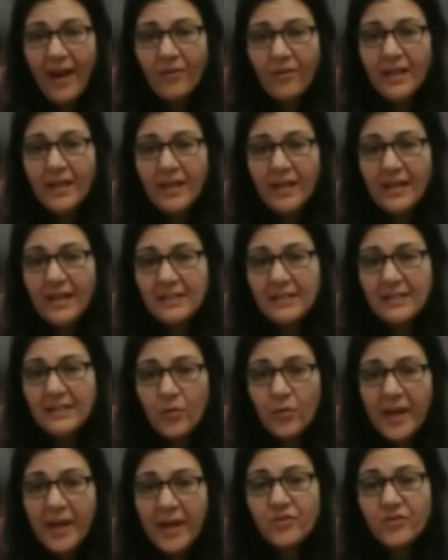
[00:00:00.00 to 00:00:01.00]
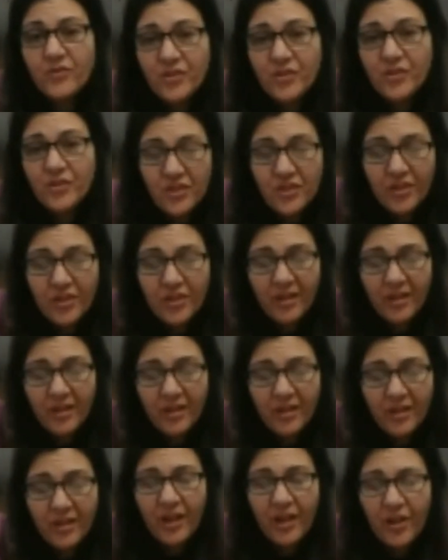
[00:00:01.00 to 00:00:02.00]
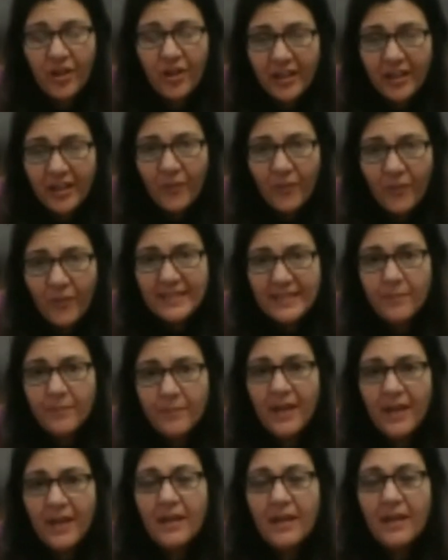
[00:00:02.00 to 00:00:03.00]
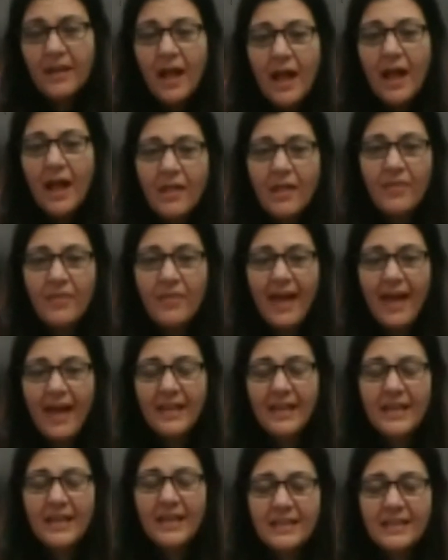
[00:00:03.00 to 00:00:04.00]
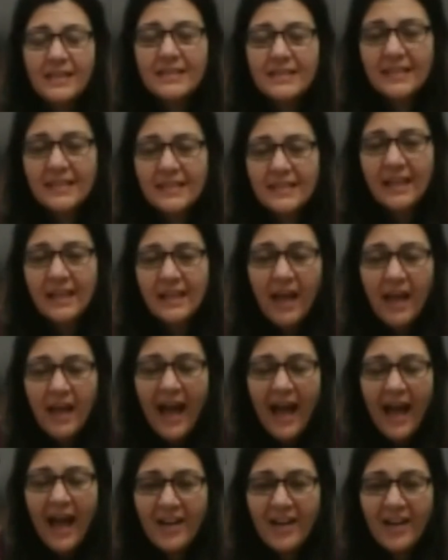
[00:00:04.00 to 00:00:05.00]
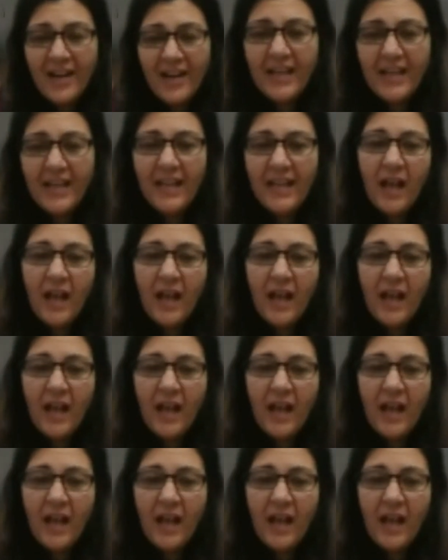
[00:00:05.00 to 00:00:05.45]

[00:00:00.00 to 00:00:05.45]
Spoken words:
It is a Greek traditional cookie recipe that is actually,